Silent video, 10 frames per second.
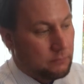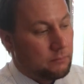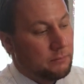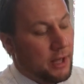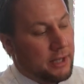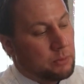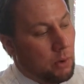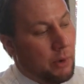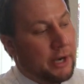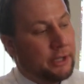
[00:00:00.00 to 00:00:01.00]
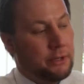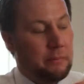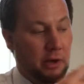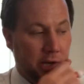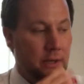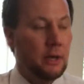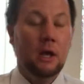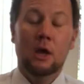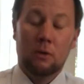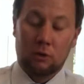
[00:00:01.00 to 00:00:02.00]
Now that's one way to get to $1 million.
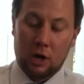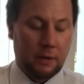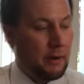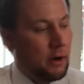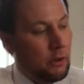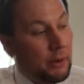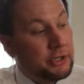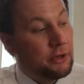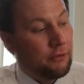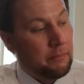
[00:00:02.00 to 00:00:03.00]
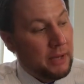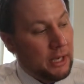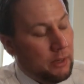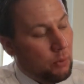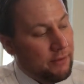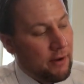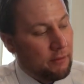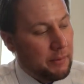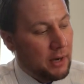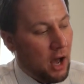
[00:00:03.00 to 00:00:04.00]
We'll talk about another way. So for me, we've
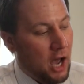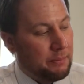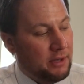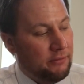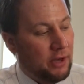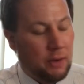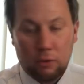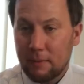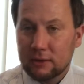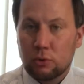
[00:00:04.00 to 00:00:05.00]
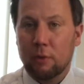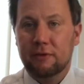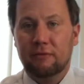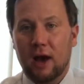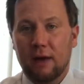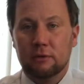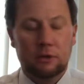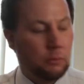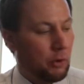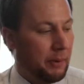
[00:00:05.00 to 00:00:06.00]
never been a high Pva. We're about 25. We're a
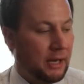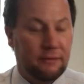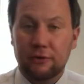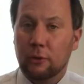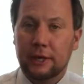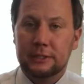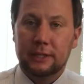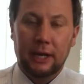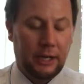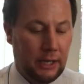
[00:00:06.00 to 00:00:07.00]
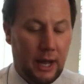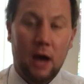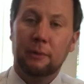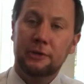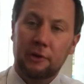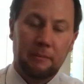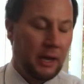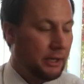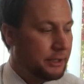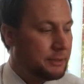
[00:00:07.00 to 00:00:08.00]
little more pain focused, getting in and out. We do have
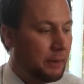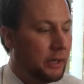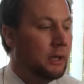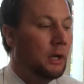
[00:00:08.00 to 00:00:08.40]
maintenance, but